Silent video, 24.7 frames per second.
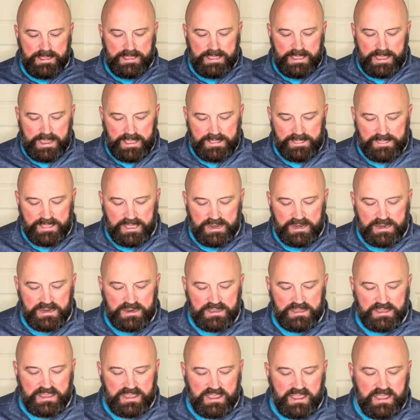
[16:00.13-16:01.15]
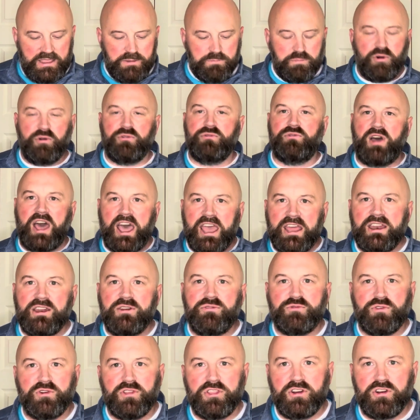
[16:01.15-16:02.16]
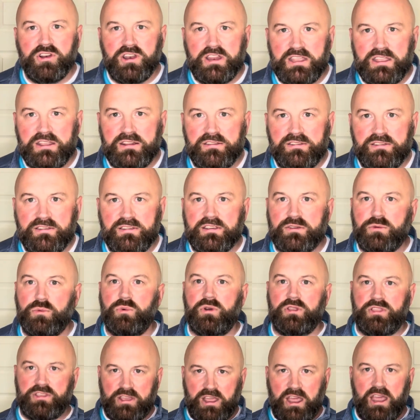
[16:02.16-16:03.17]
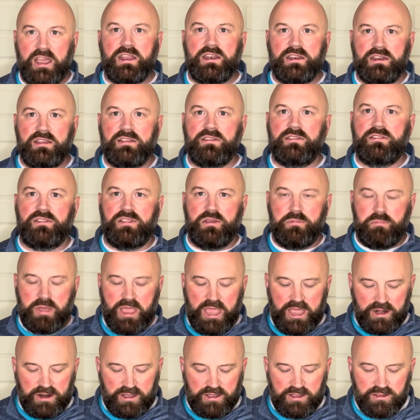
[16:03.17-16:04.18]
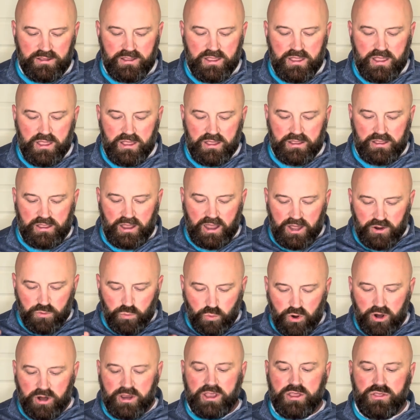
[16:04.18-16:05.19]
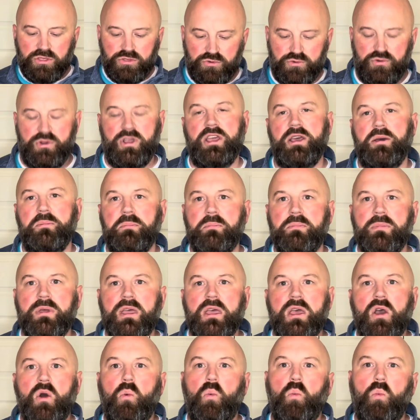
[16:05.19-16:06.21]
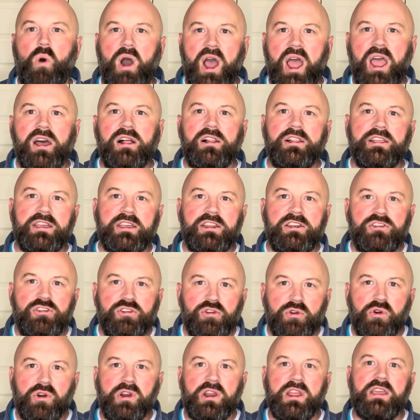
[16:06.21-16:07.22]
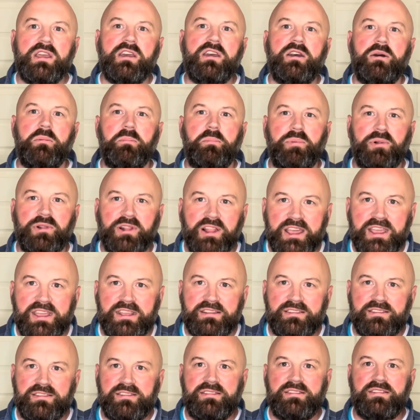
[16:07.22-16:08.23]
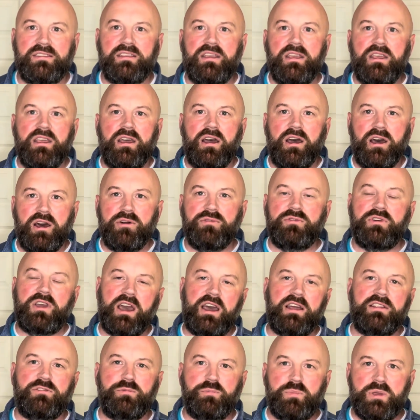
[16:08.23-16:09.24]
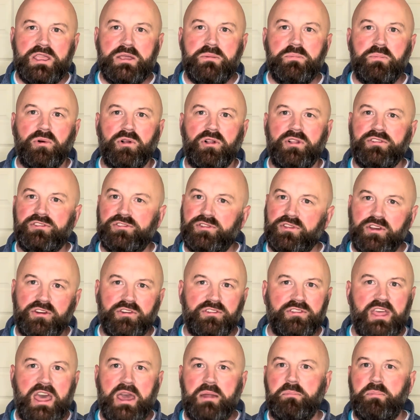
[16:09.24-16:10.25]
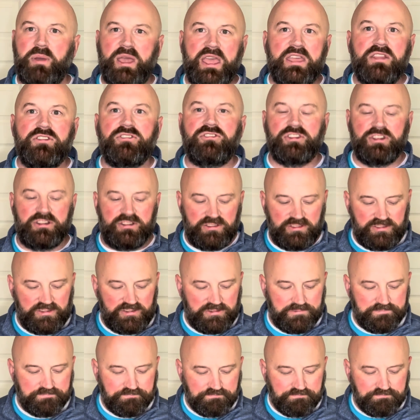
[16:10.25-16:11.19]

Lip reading: And then he provided for their needs with kindness, the manna, God working through him, while enduring complaints of God's people. And so there's that patience.